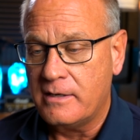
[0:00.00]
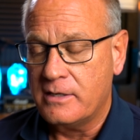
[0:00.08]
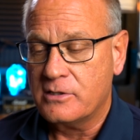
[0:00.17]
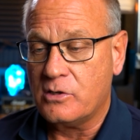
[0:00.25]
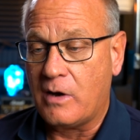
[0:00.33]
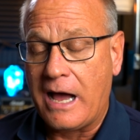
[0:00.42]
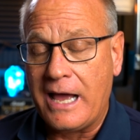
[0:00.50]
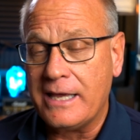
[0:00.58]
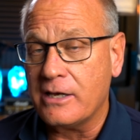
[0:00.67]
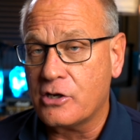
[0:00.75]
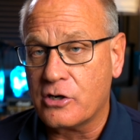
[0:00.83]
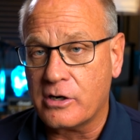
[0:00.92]
So I
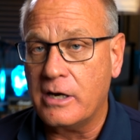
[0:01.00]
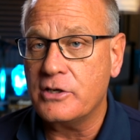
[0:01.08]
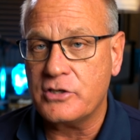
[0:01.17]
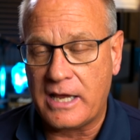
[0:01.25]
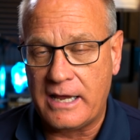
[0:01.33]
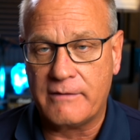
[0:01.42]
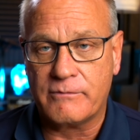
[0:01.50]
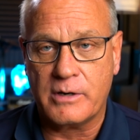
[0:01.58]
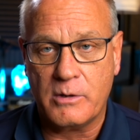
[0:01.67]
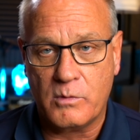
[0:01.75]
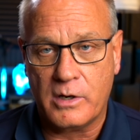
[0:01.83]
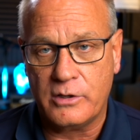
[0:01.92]
encourage
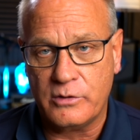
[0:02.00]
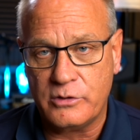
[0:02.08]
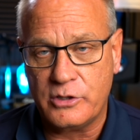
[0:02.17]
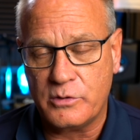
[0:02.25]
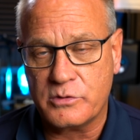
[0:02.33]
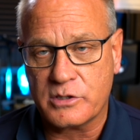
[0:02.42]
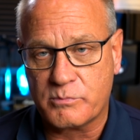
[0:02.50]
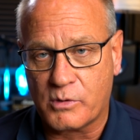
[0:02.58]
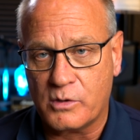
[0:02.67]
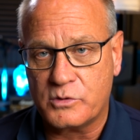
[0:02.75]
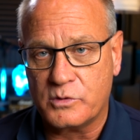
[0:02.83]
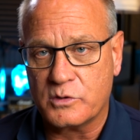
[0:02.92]
everyone who uses
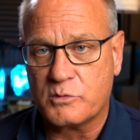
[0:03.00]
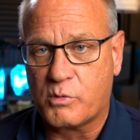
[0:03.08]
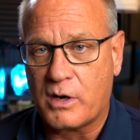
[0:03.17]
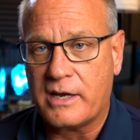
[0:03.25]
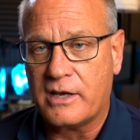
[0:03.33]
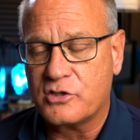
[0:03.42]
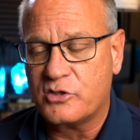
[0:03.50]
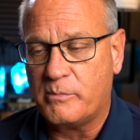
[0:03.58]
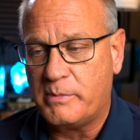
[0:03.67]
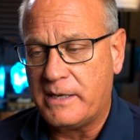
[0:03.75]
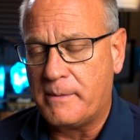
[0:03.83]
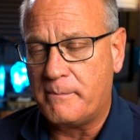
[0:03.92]
Pro Tools products to
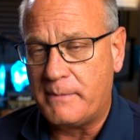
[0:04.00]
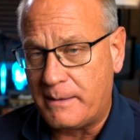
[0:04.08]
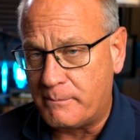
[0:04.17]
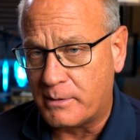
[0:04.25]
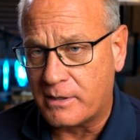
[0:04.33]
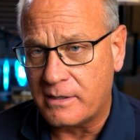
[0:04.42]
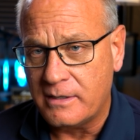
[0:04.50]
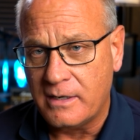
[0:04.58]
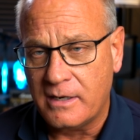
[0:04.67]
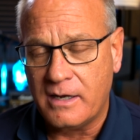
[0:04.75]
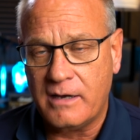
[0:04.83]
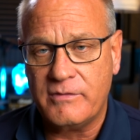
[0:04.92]
be a member
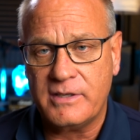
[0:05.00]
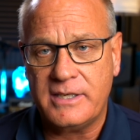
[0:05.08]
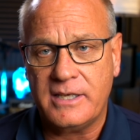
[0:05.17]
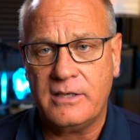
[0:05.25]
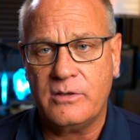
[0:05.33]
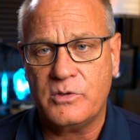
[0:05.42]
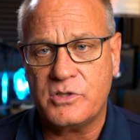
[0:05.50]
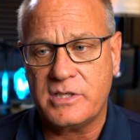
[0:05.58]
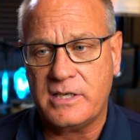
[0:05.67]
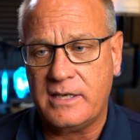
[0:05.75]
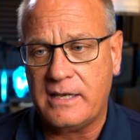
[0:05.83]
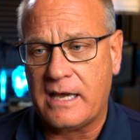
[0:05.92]
of the
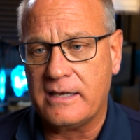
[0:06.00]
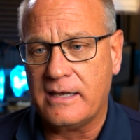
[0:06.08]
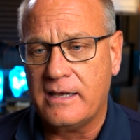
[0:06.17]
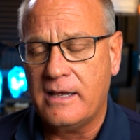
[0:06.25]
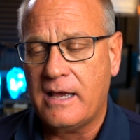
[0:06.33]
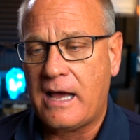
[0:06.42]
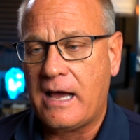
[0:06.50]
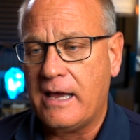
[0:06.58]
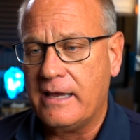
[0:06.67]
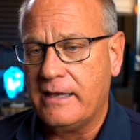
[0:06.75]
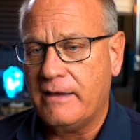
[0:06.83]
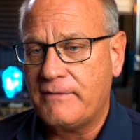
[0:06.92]
DUC.
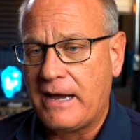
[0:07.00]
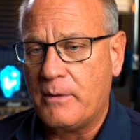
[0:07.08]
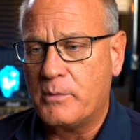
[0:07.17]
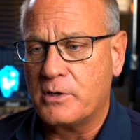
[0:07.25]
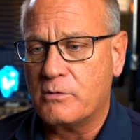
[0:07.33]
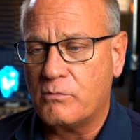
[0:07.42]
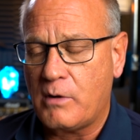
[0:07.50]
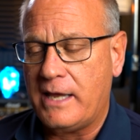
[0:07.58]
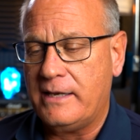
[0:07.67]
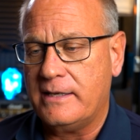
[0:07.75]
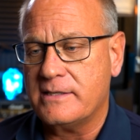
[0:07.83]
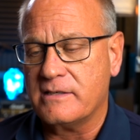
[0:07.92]
If I were to
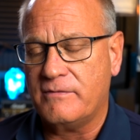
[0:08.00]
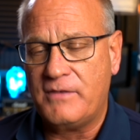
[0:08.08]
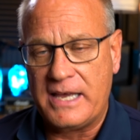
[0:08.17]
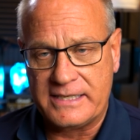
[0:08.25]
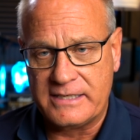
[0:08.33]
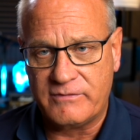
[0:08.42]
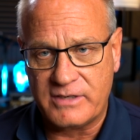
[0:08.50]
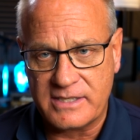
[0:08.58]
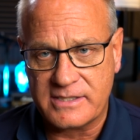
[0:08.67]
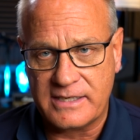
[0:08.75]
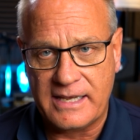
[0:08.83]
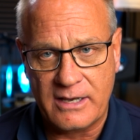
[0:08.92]
rate its
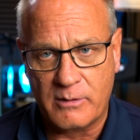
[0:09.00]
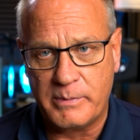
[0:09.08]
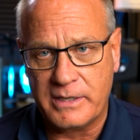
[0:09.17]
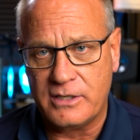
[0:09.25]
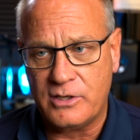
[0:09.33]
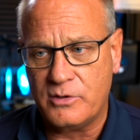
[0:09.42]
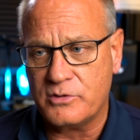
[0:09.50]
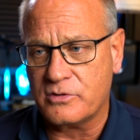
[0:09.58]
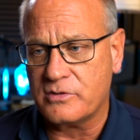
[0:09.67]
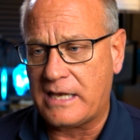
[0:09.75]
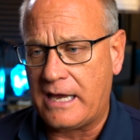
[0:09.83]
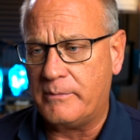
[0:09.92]
effectiveness in helping
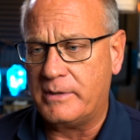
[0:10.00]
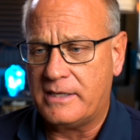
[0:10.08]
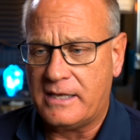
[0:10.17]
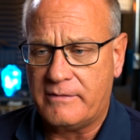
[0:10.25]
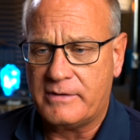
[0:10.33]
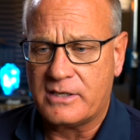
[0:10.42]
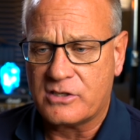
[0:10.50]
users, I would give it a